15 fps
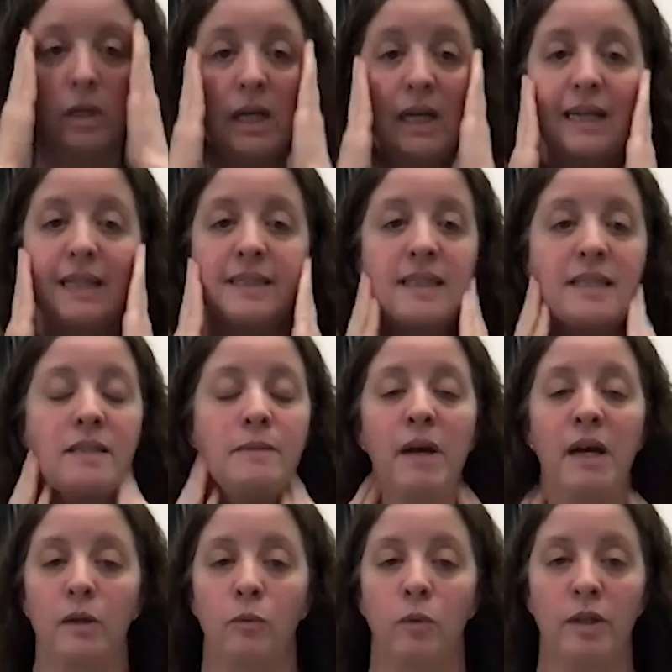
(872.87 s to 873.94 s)
it doesn't
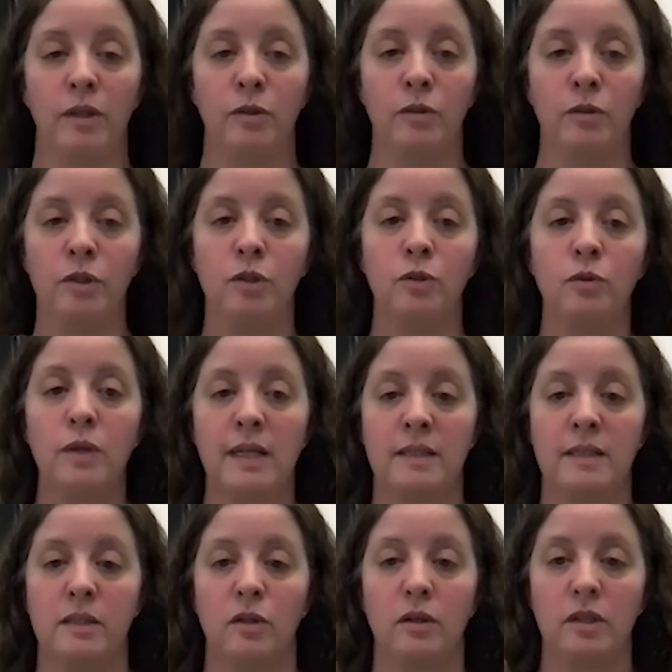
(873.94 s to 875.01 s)
matter what you do,
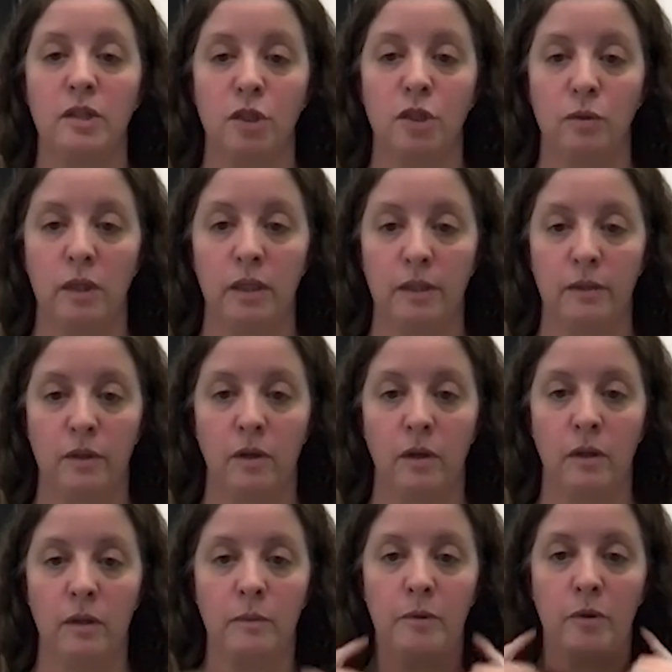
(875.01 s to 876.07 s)
as long as you clear the
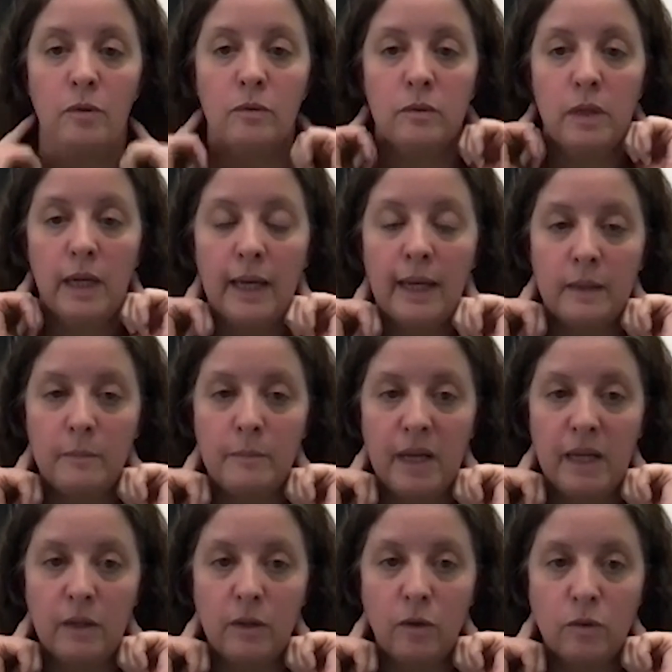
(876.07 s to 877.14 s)
collarbone and the
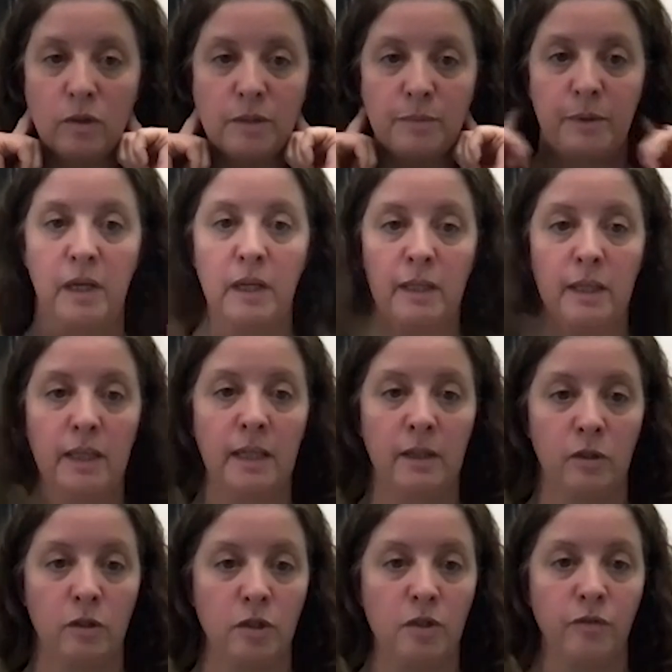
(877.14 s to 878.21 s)
main nodes behind the
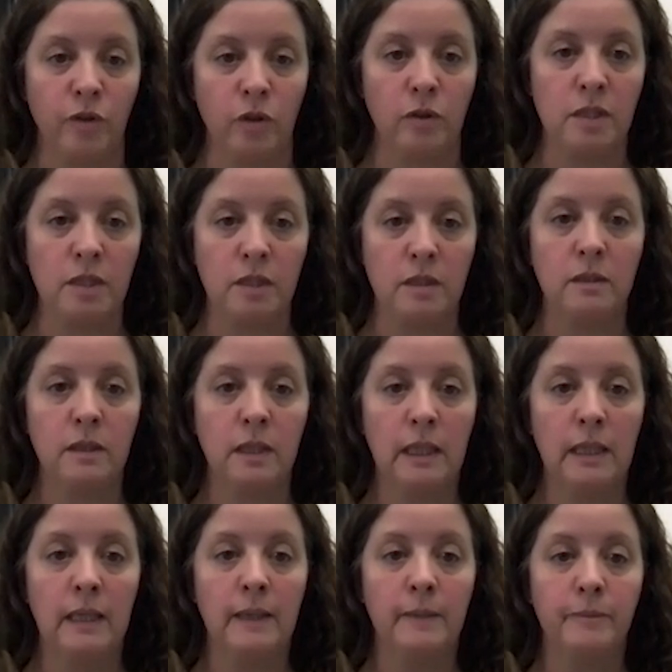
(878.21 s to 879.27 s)
ears first.
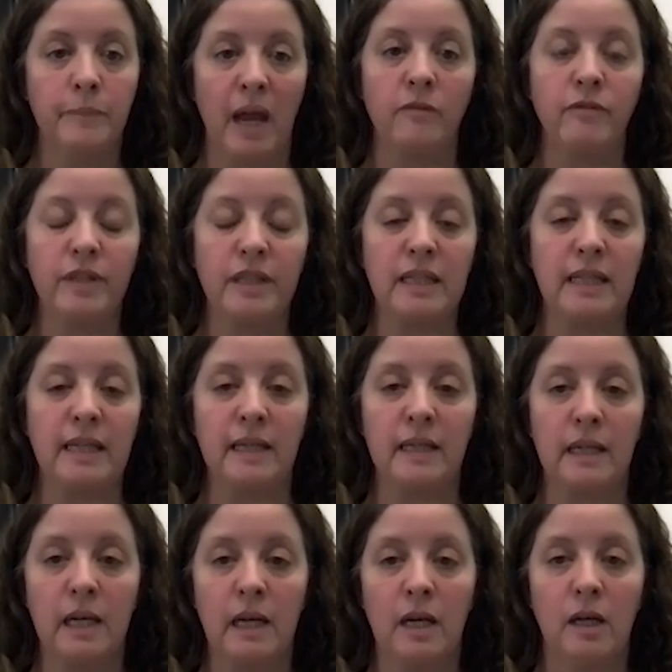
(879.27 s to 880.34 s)
Okay. Everything
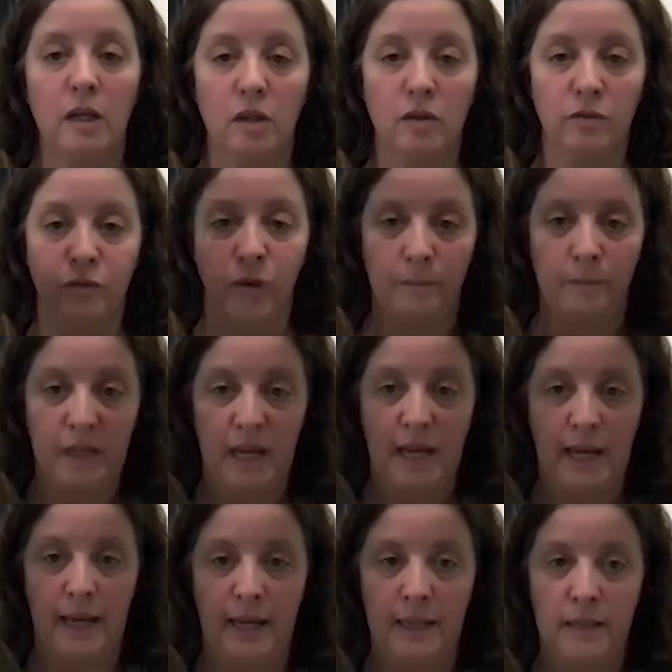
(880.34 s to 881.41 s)
from the
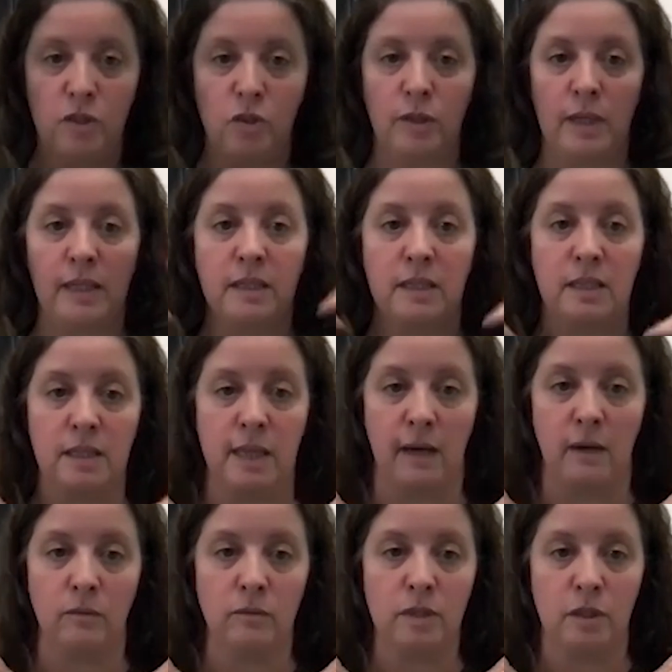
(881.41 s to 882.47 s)
head drains
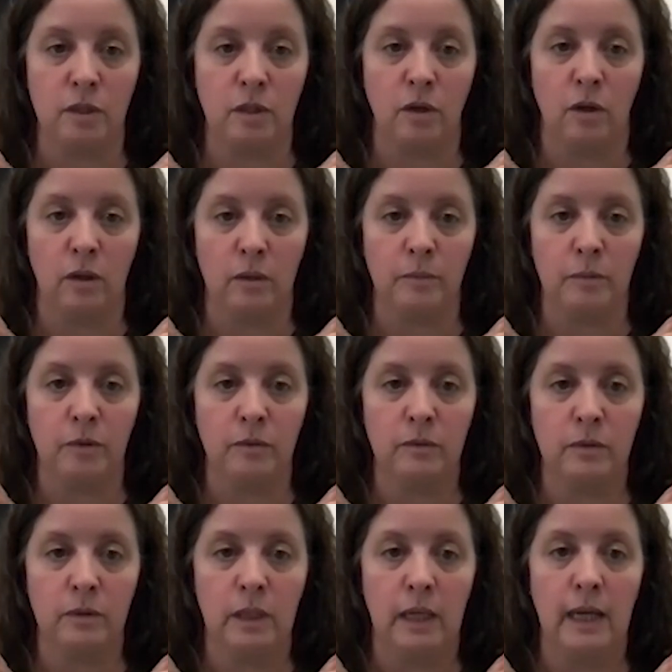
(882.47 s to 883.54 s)
down to the collarbone.
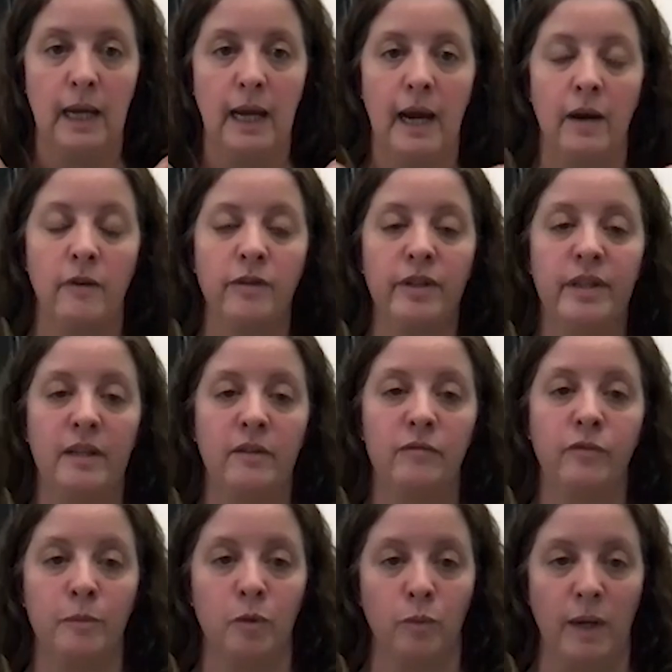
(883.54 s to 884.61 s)
Everything
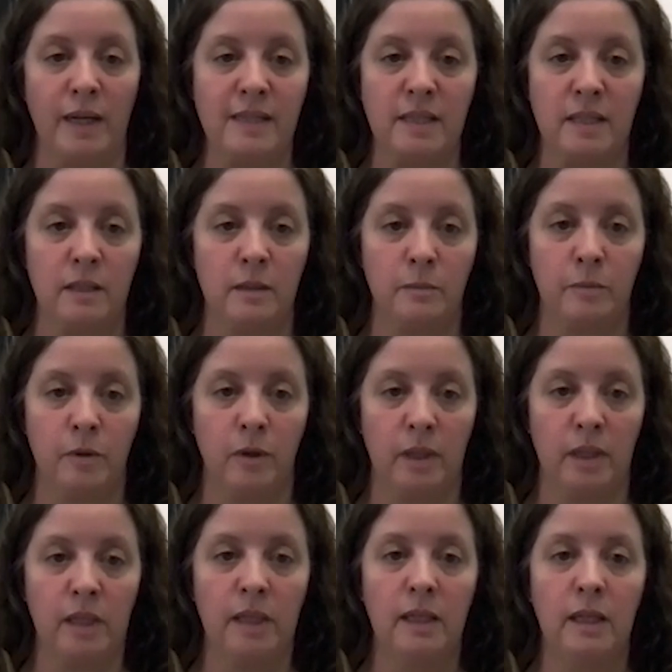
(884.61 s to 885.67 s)
from the rest of the
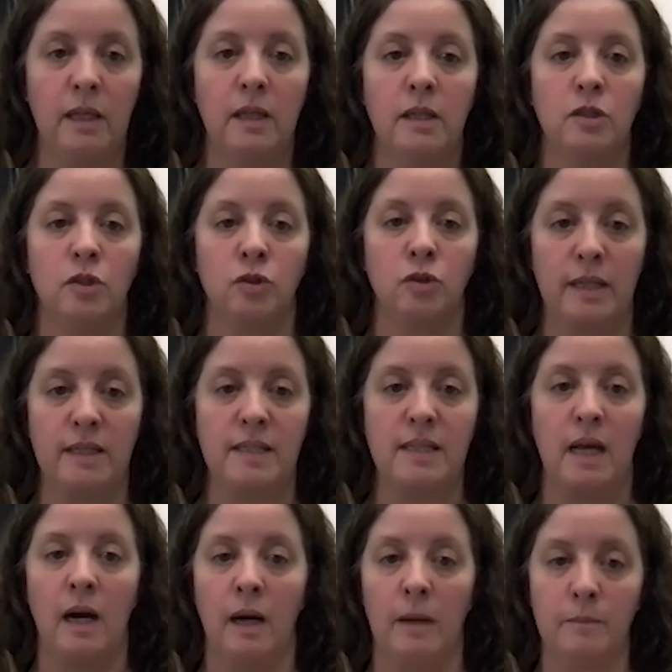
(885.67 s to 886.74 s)
body drains
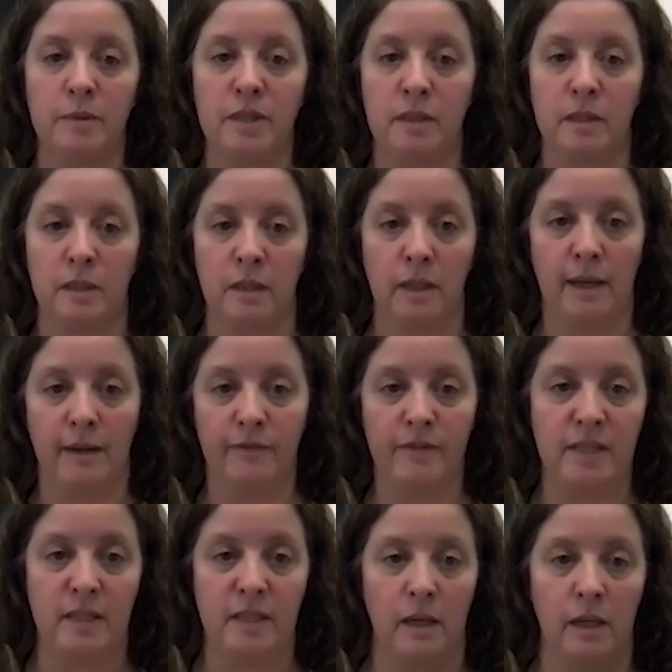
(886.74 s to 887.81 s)
up to the left
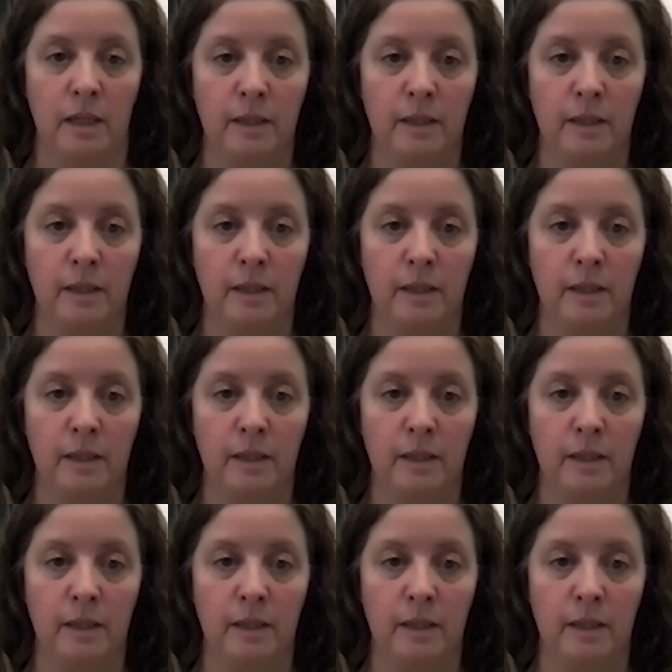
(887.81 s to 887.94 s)
side.